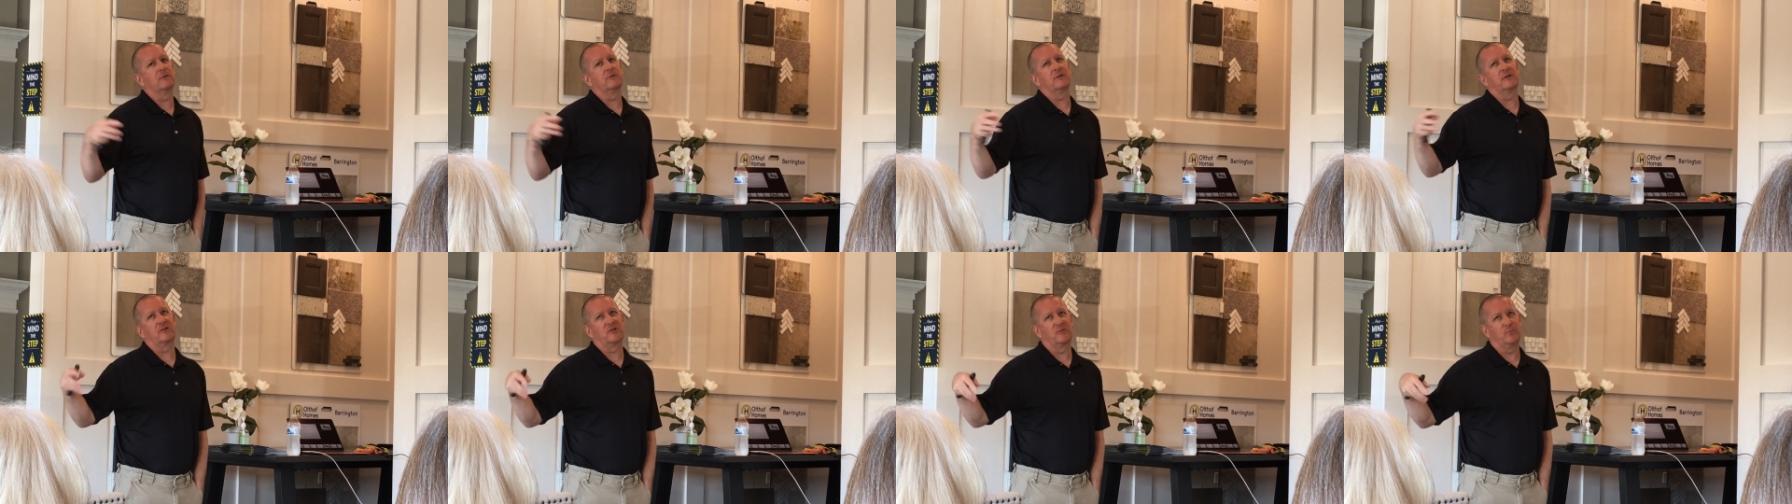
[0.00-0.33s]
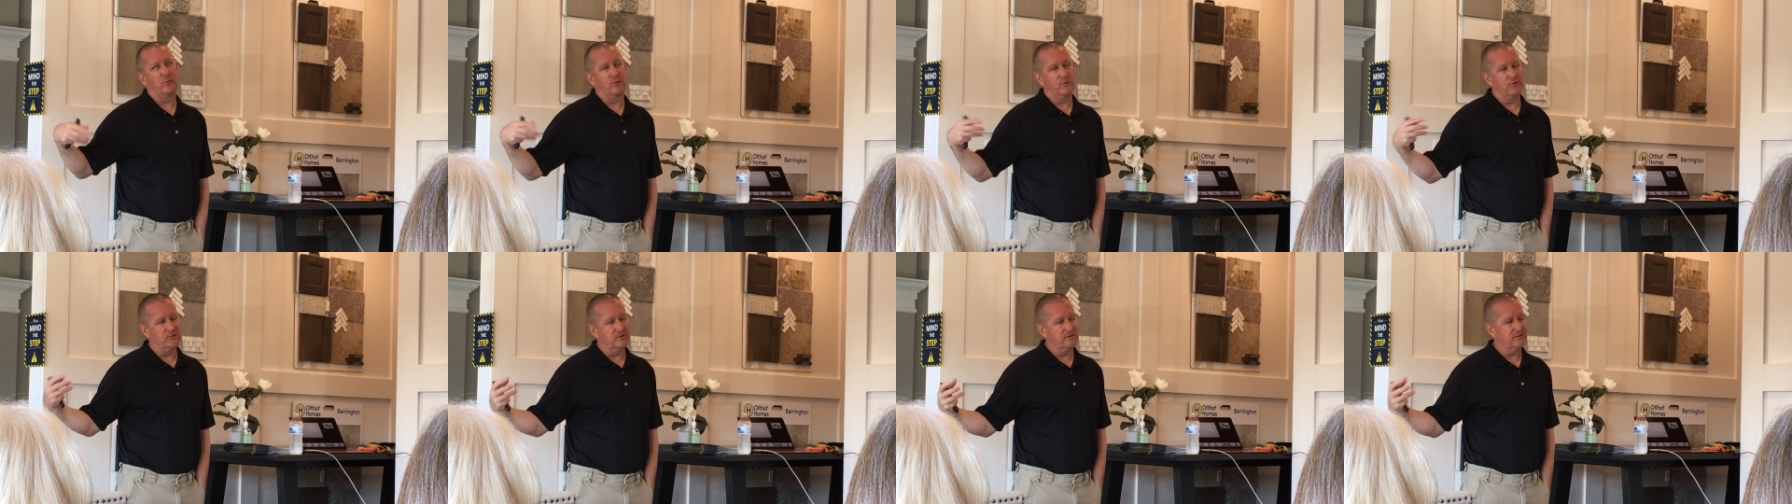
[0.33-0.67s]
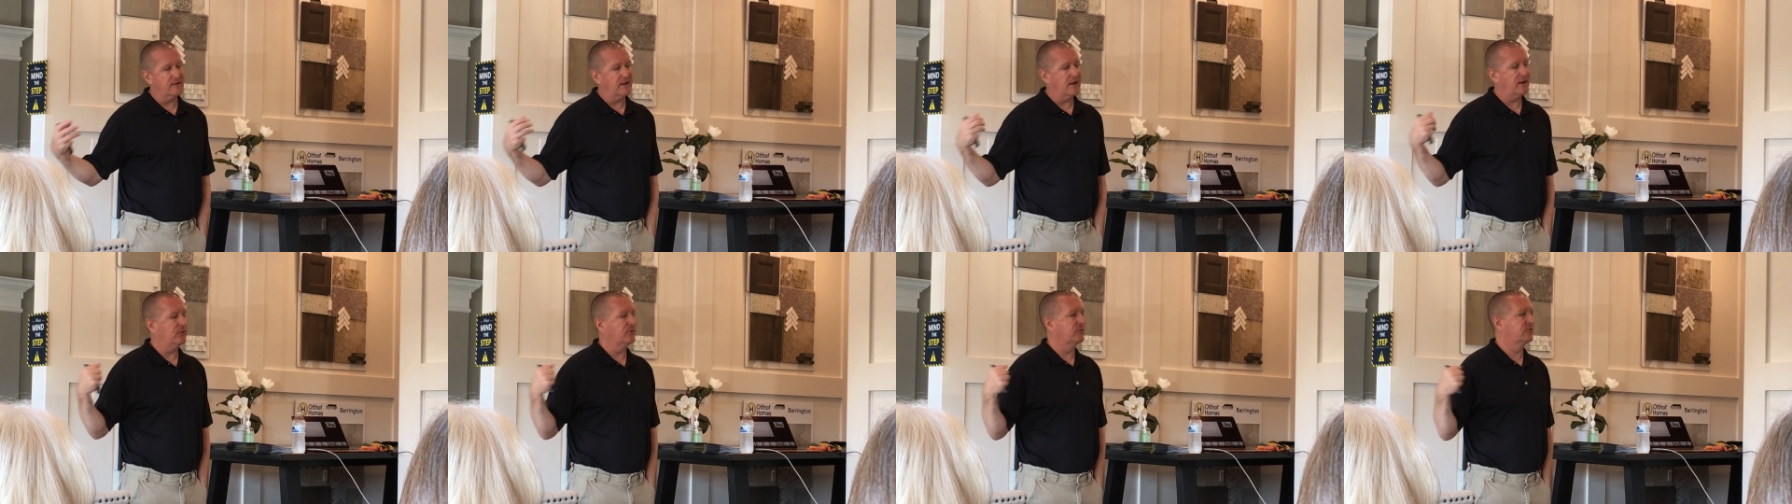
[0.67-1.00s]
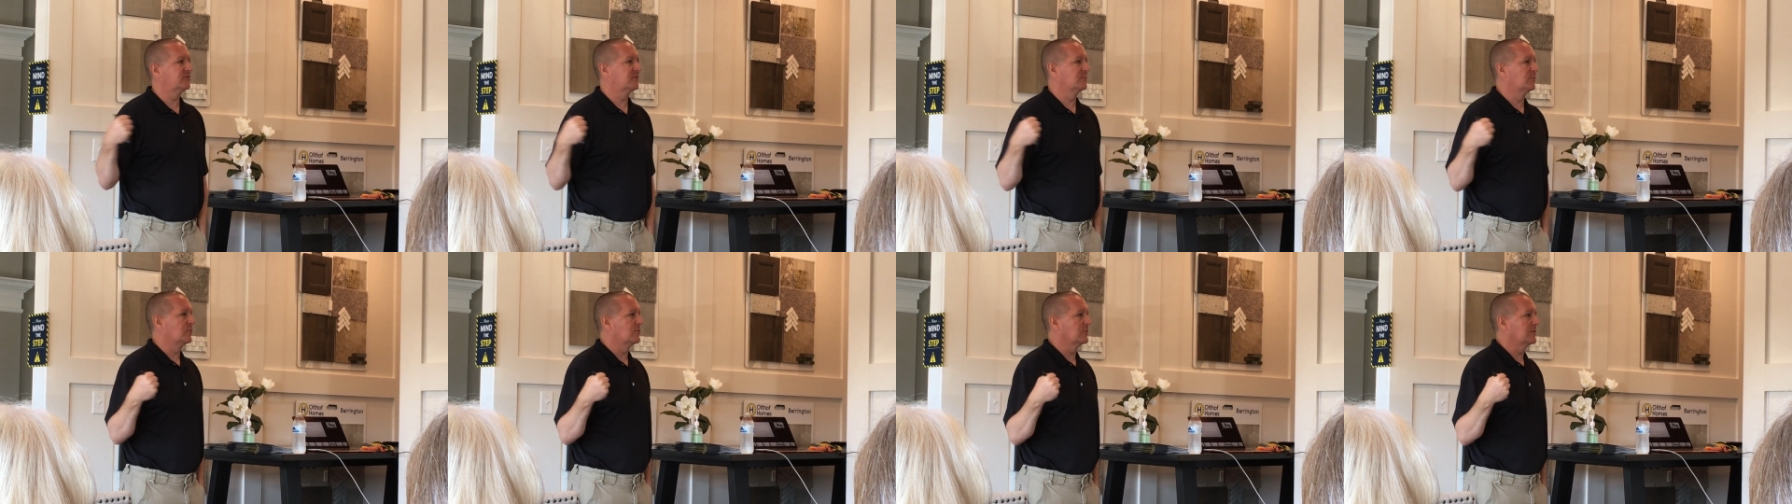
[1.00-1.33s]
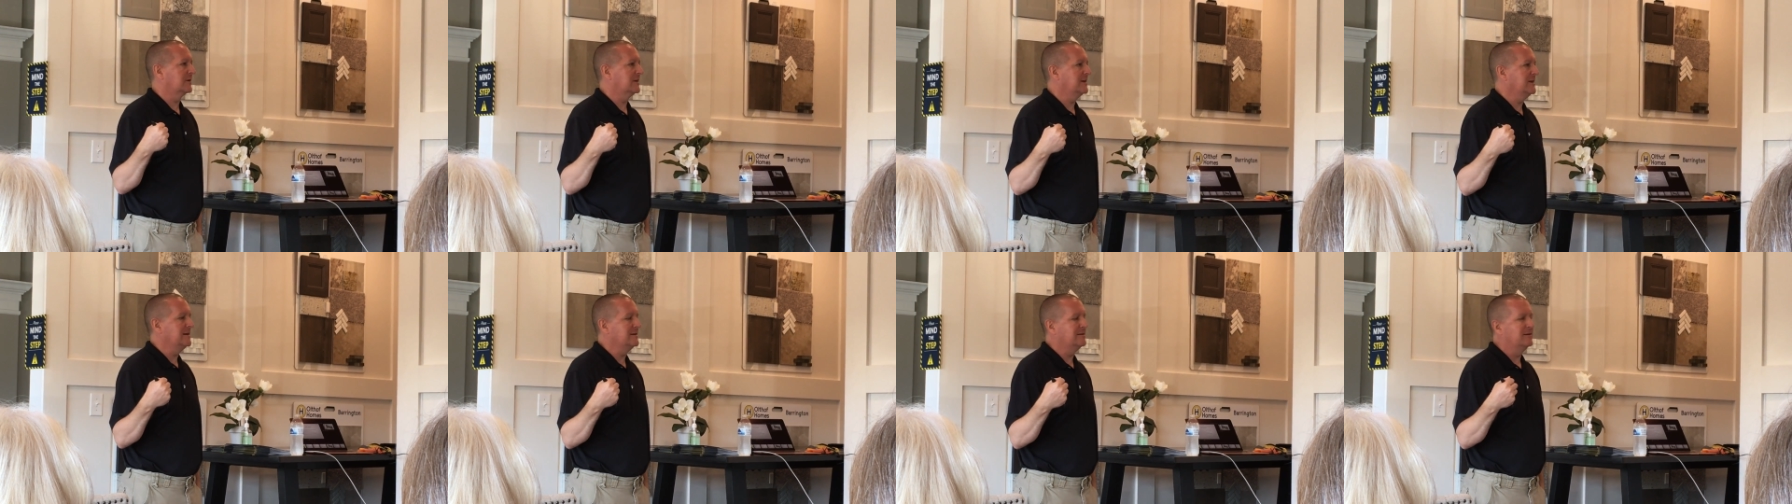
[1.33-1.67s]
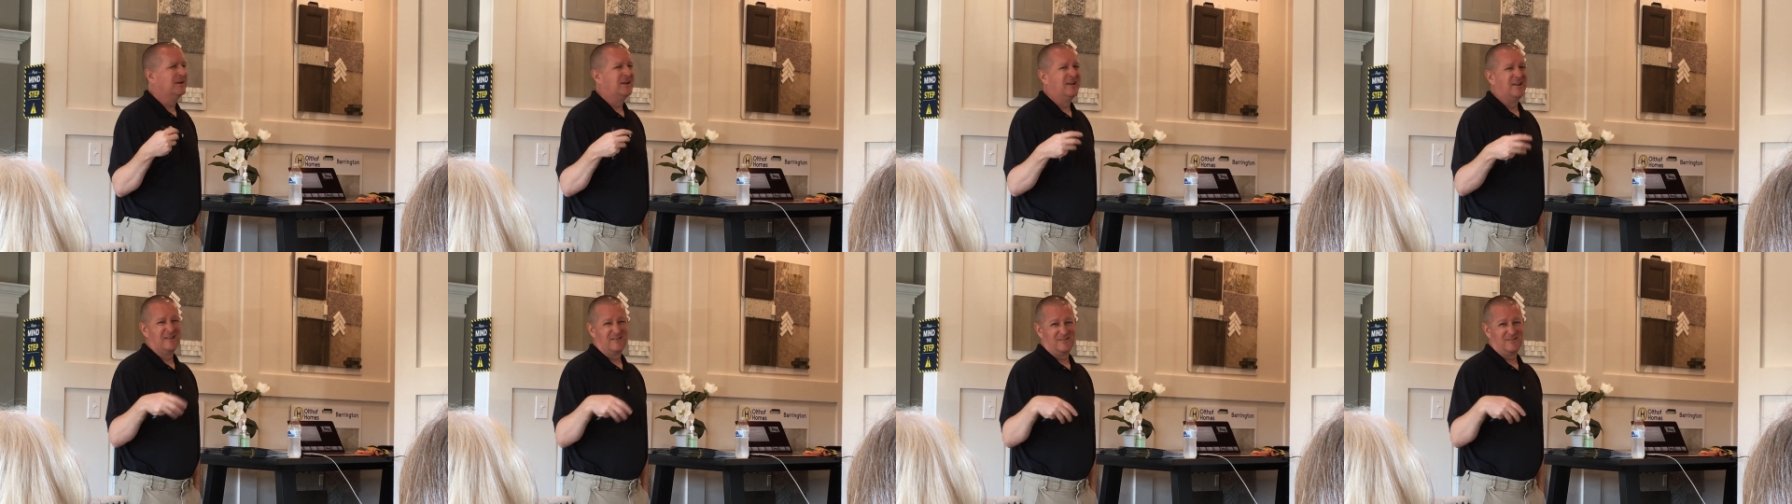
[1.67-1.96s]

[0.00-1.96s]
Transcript: exposing the house to more heat.